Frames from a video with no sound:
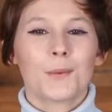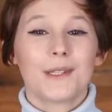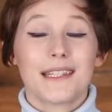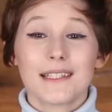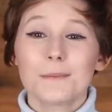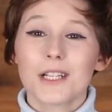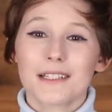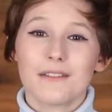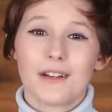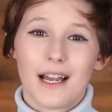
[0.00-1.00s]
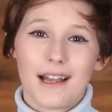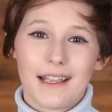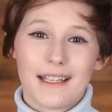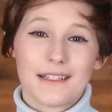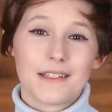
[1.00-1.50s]
With this objective
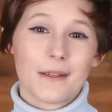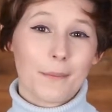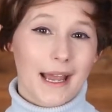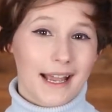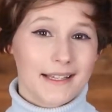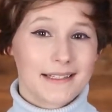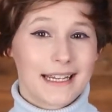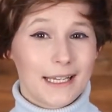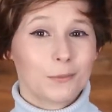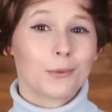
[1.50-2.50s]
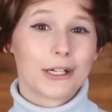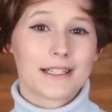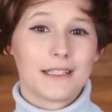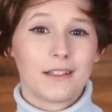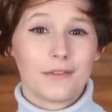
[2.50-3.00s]
eye into the past and
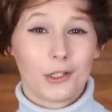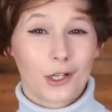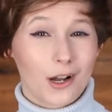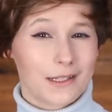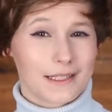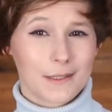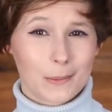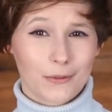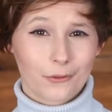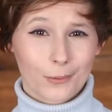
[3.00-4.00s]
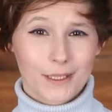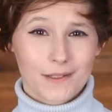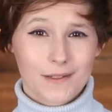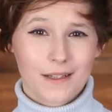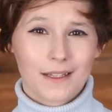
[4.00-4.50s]
present of your content's
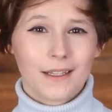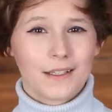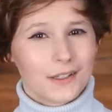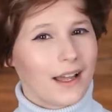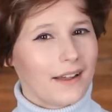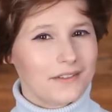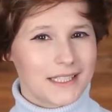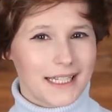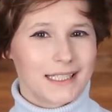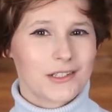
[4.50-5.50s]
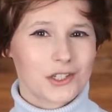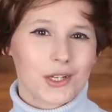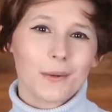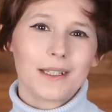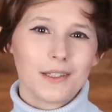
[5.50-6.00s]
performance, you'll have data
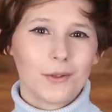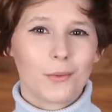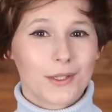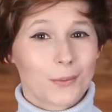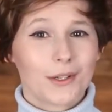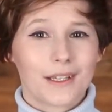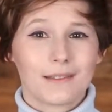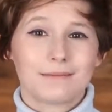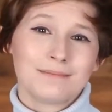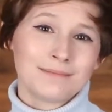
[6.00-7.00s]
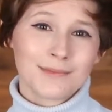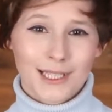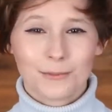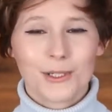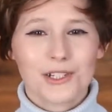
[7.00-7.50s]
showing you what's working
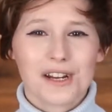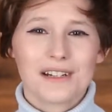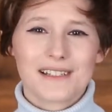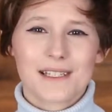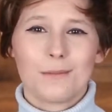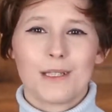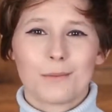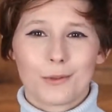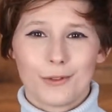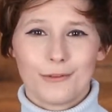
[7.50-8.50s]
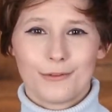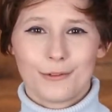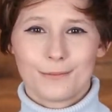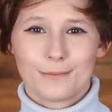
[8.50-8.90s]
and which areas can be improved